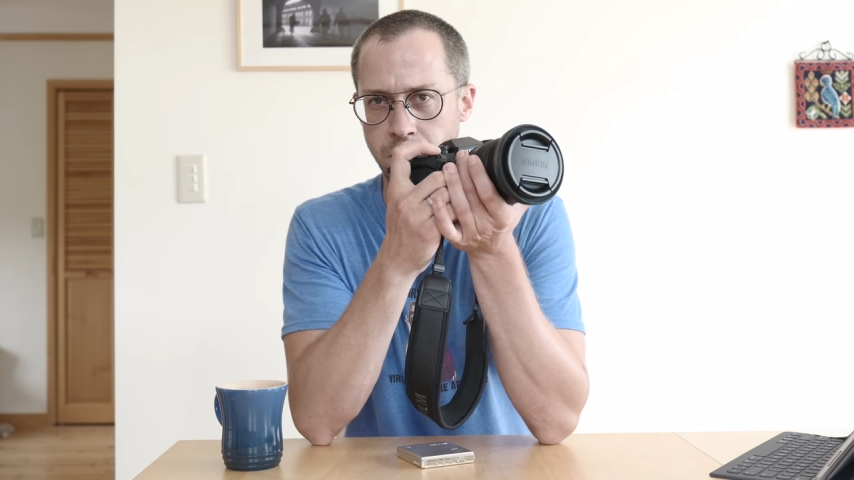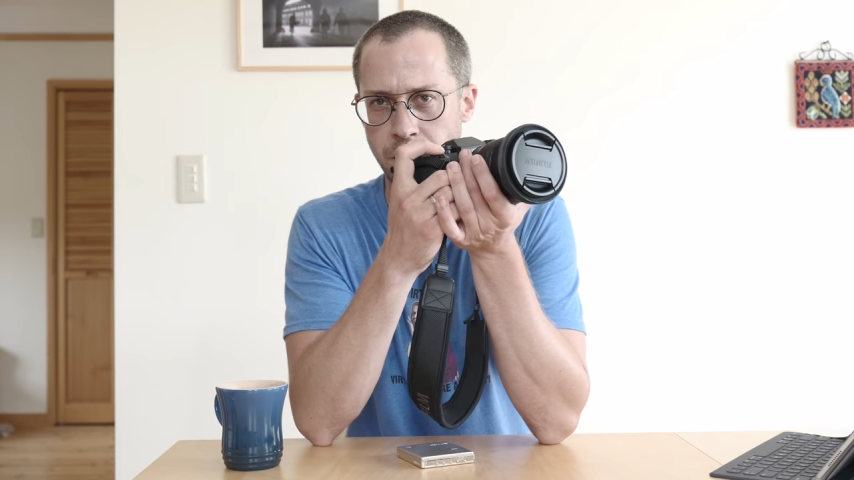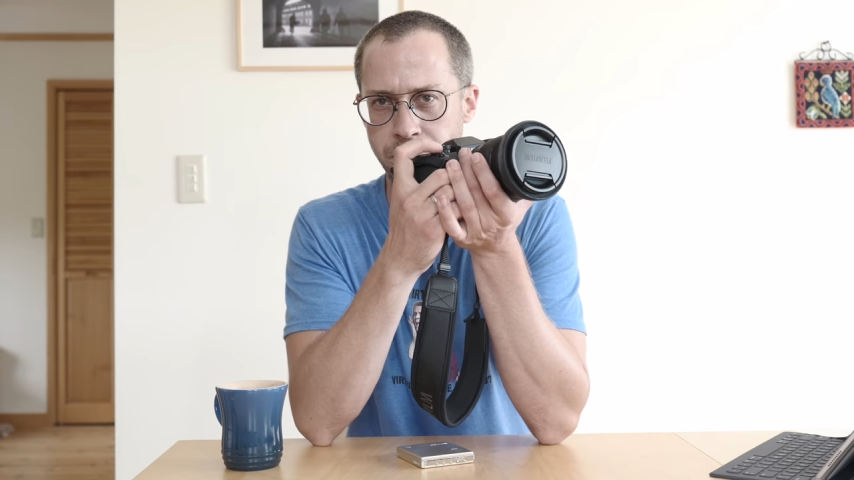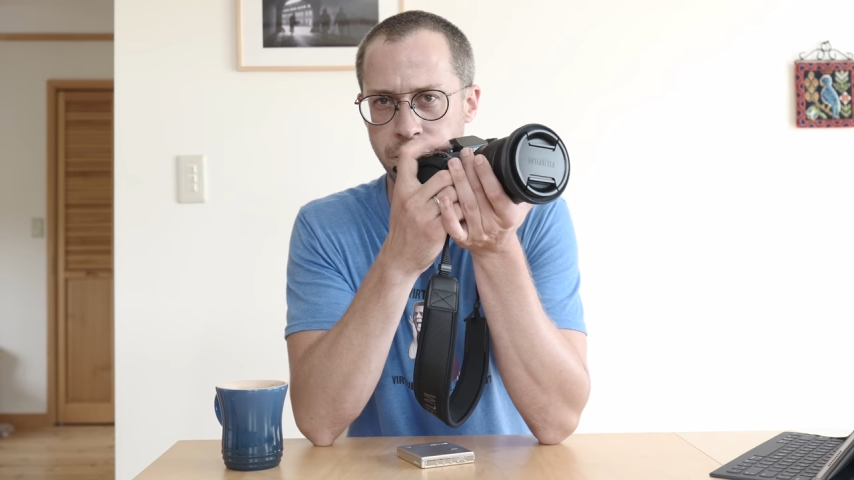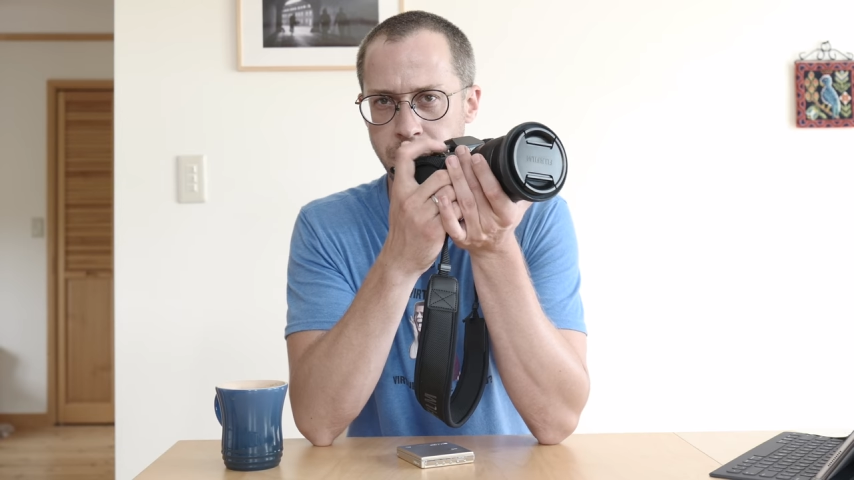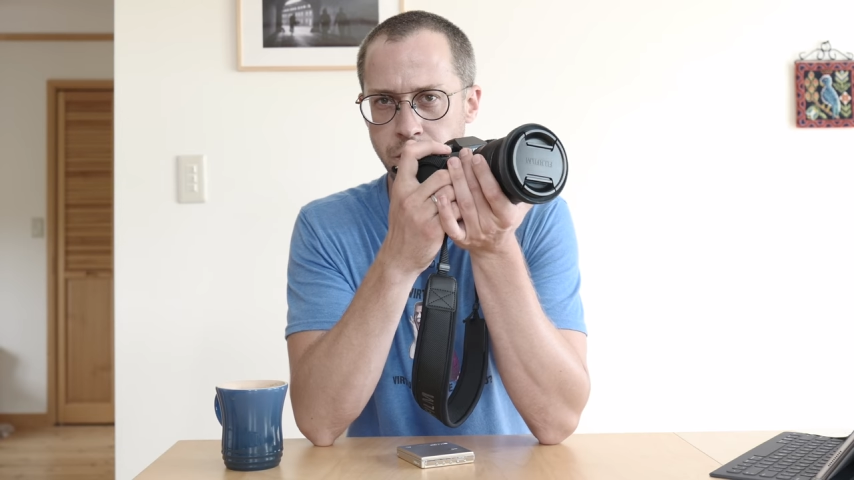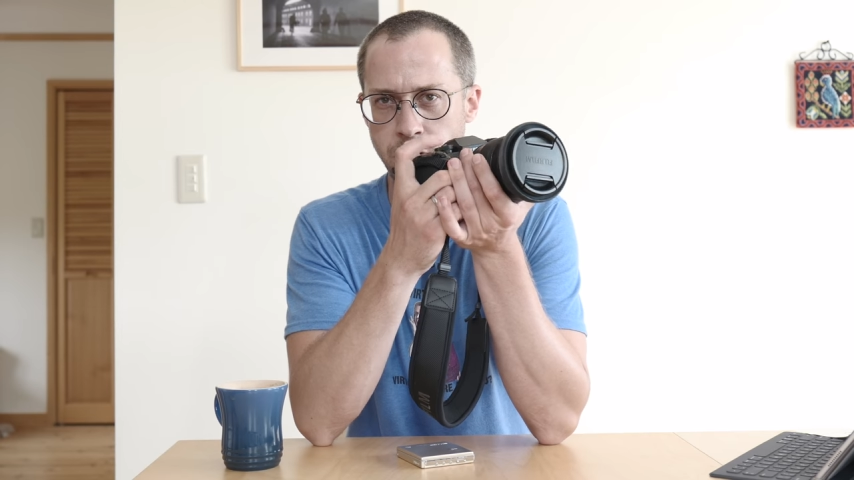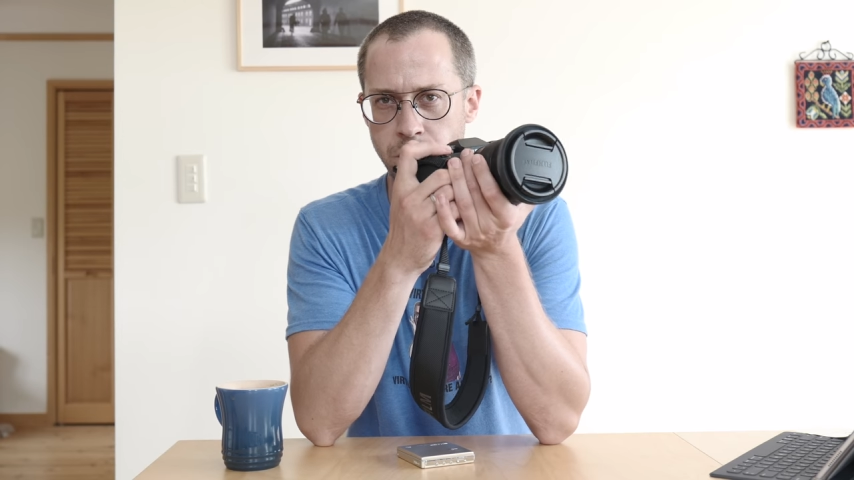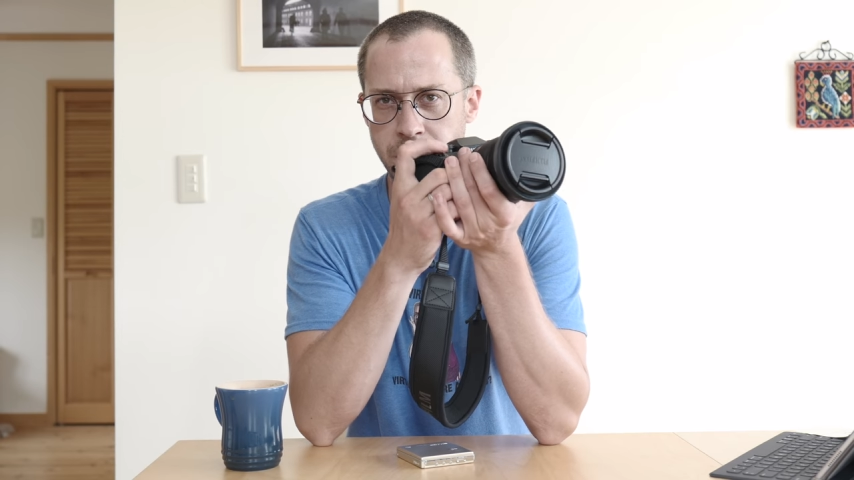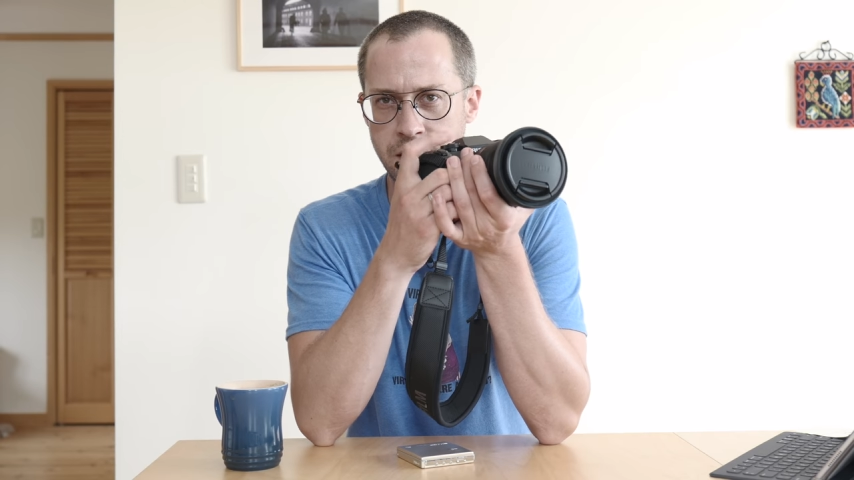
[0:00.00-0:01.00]
and video and
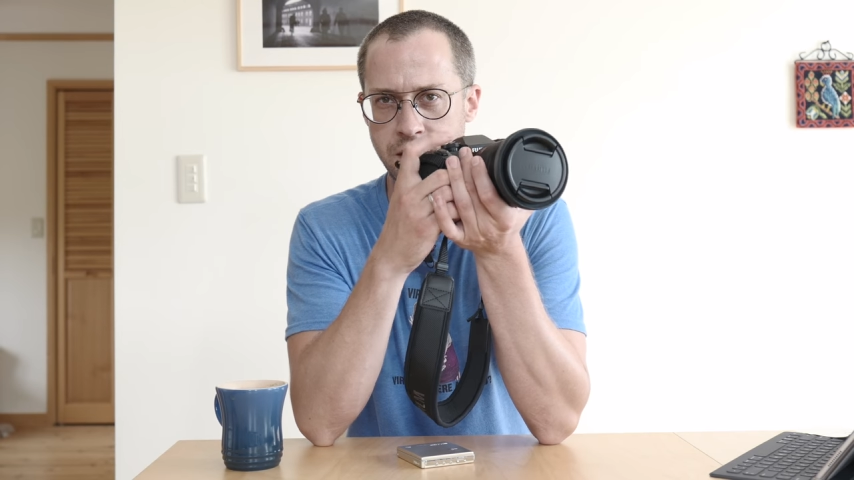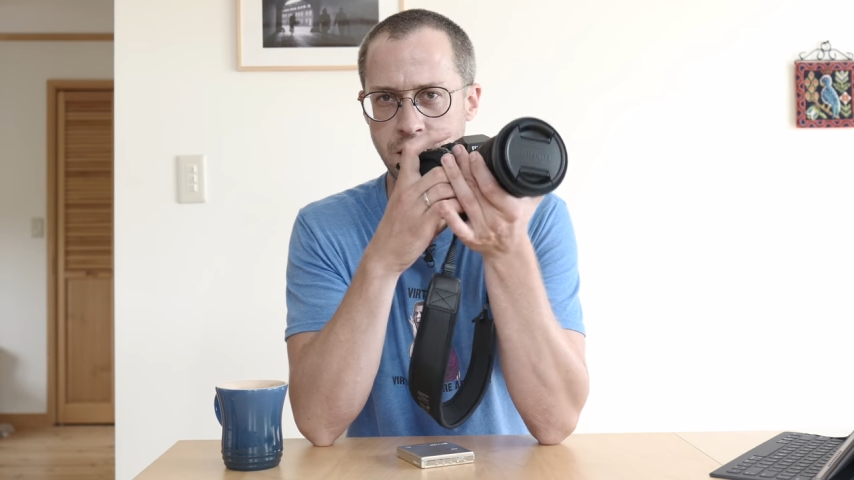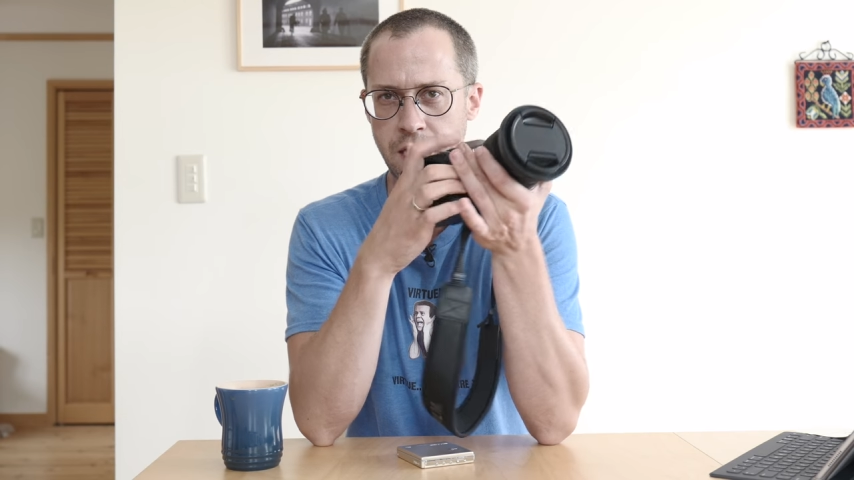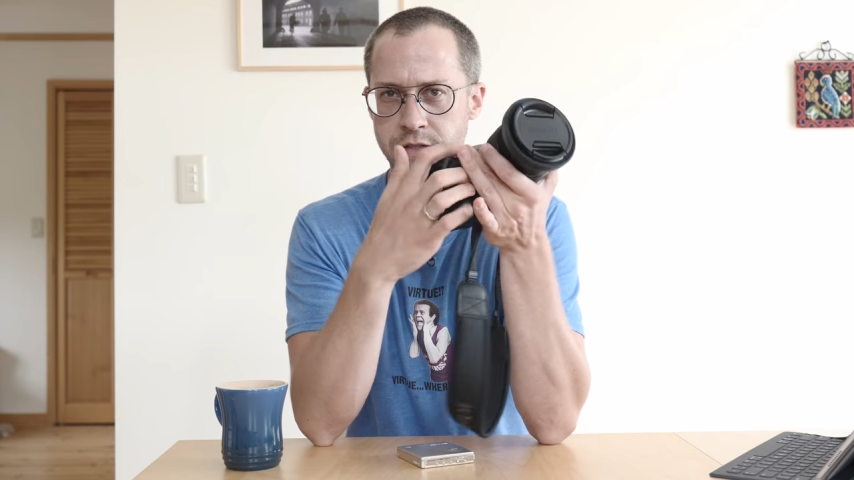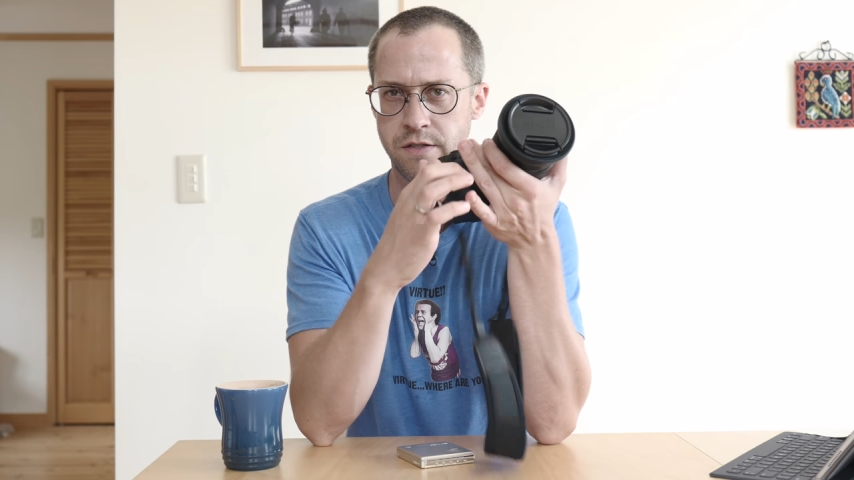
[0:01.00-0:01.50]
all that, and has